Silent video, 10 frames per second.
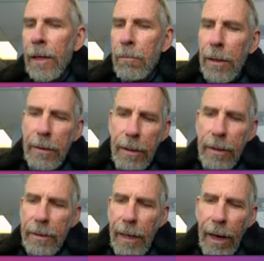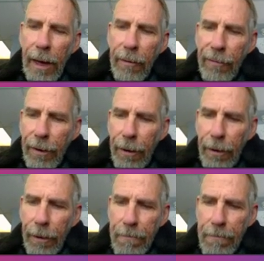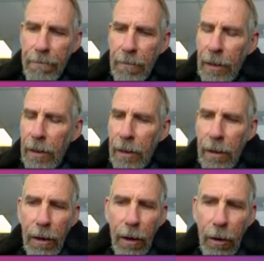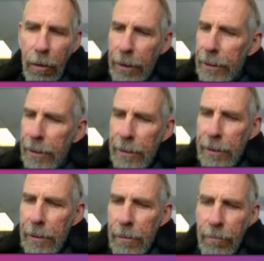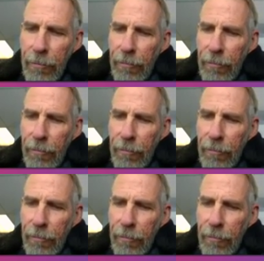but it does have a easy